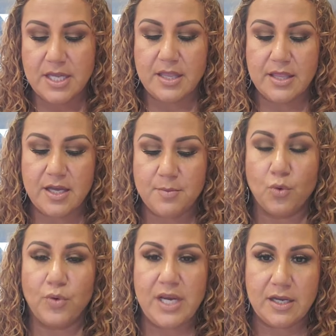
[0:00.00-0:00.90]
The
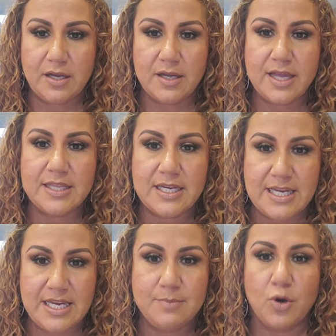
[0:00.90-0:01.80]
moringa and the
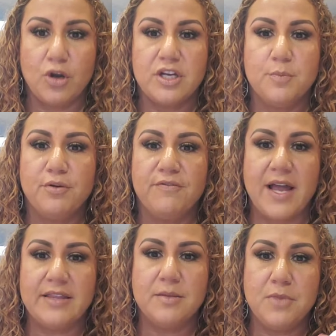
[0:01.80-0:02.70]
neem are going to
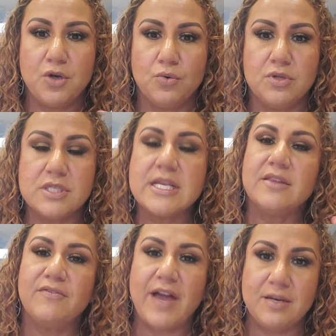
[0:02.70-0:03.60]
provide the minerals
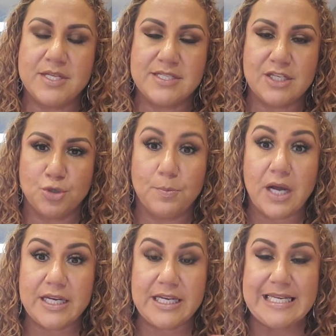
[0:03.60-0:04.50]
and the vitamins that your
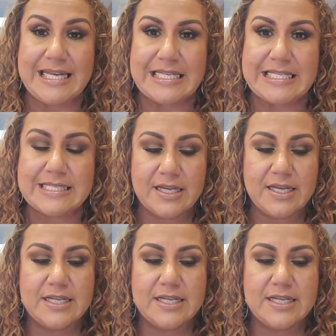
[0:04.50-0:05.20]
body needs